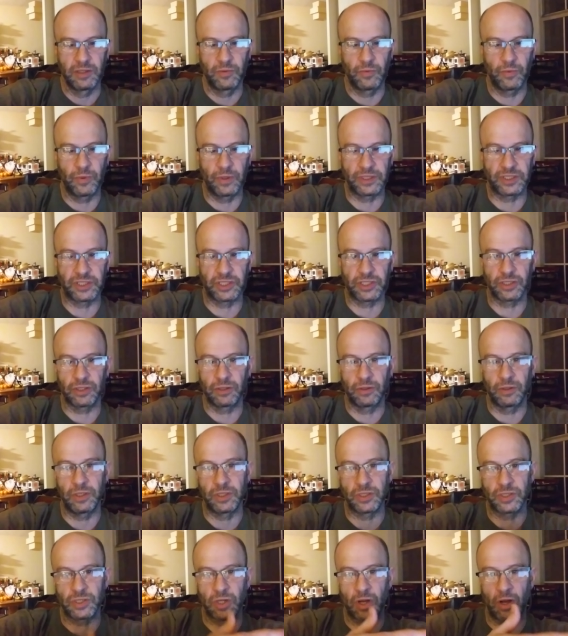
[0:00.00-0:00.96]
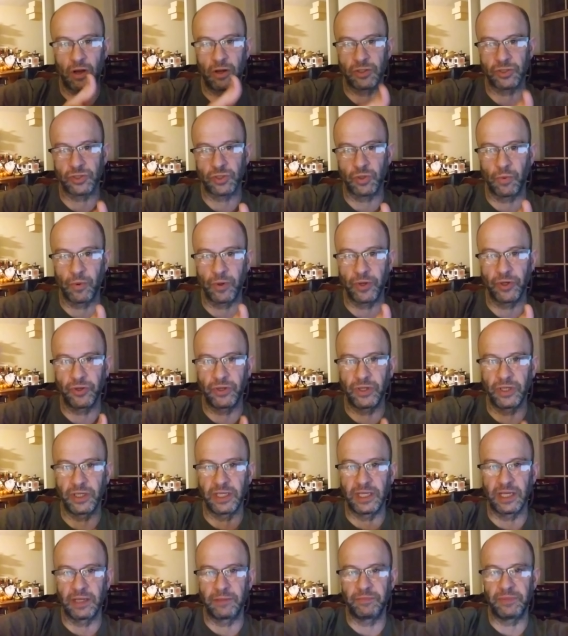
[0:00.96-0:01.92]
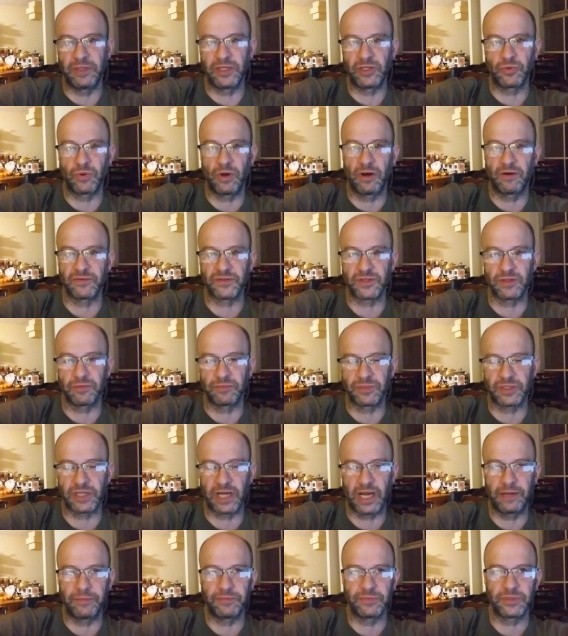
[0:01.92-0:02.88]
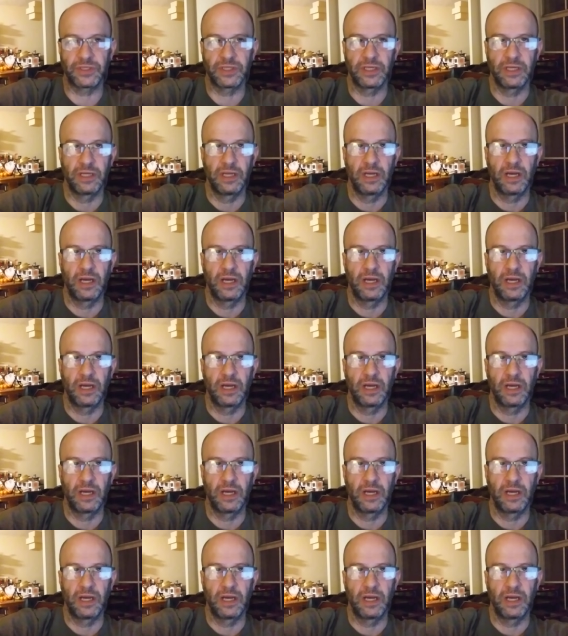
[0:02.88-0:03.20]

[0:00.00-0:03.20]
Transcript: which is also where you can get B12 sometimes.